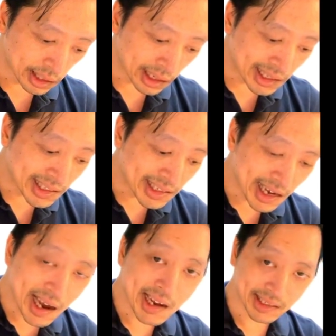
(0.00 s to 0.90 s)
in
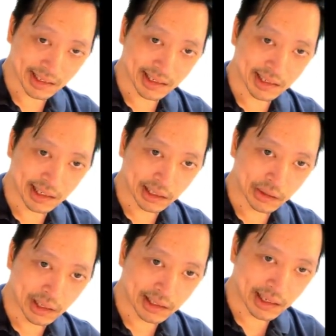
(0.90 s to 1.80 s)
taste,
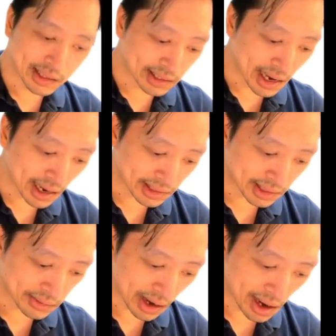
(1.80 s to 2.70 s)
decrease in the
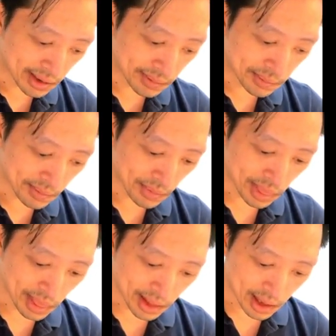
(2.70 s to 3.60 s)
taste, right?
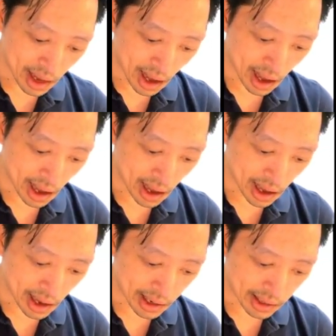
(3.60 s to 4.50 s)

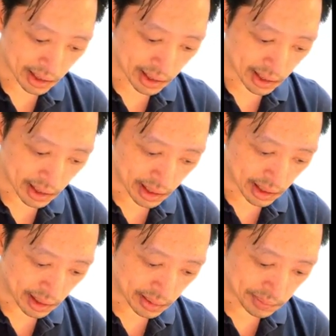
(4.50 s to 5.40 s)
And
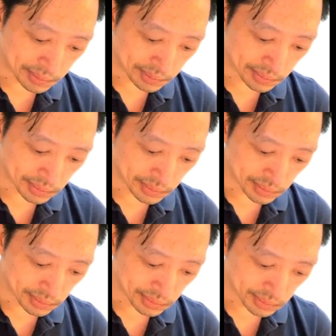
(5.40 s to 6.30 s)

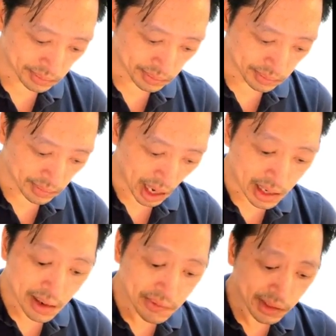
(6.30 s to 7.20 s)
um, and
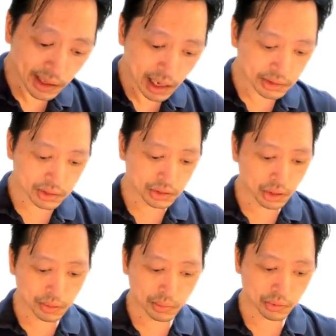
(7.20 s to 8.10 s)
everything else is
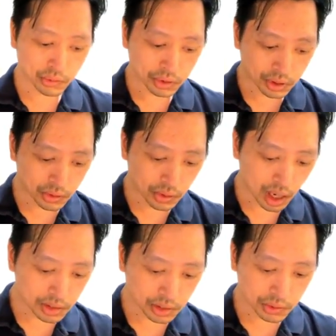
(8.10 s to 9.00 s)
normal.
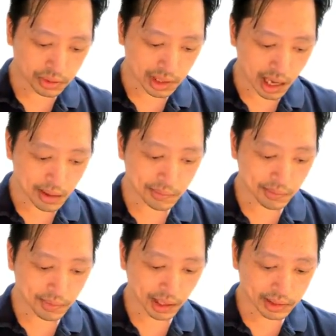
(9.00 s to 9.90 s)
Neurological
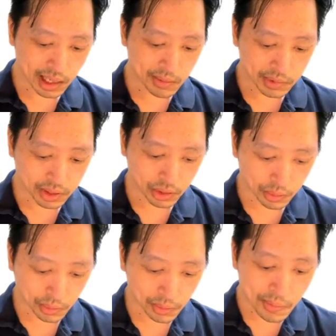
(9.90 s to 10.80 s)
exam exam is
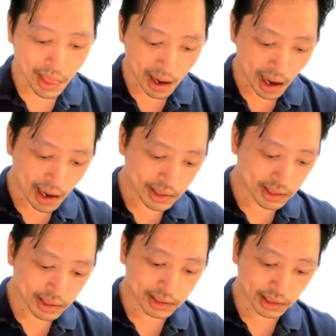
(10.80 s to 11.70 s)
normal, and
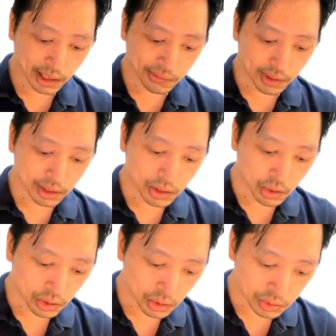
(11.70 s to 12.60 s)
she's given
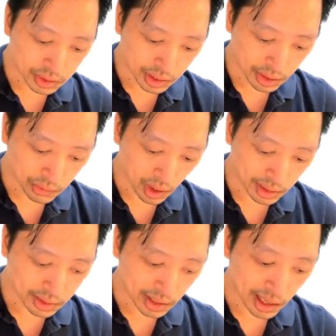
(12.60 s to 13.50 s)

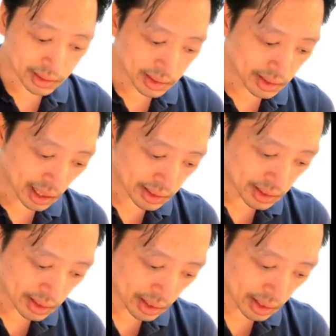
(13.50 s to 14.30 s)
corticosteroids, So that's that's